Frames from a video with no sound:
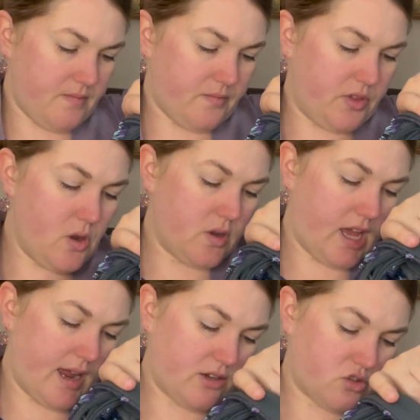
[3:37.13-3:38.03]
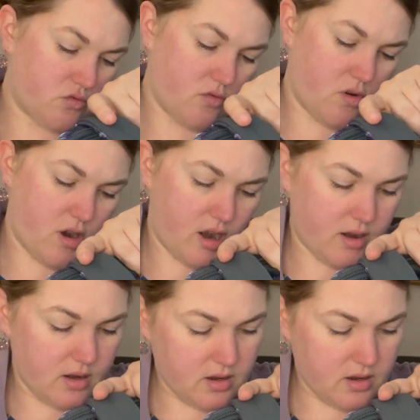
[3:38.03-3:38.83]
No cash drawer.